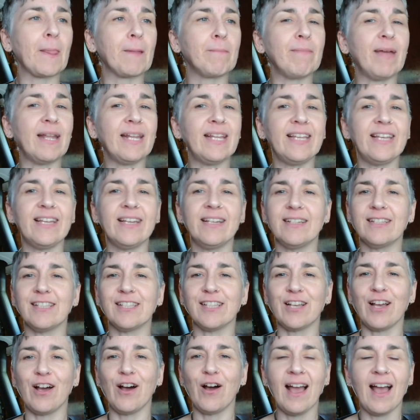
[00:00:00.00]
many
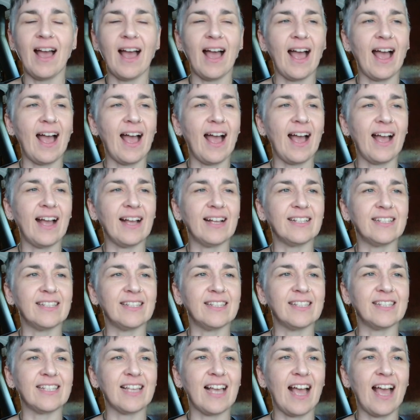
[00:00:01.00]
years ago,
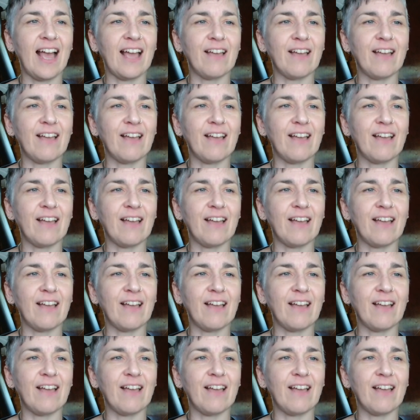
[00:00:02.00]
and I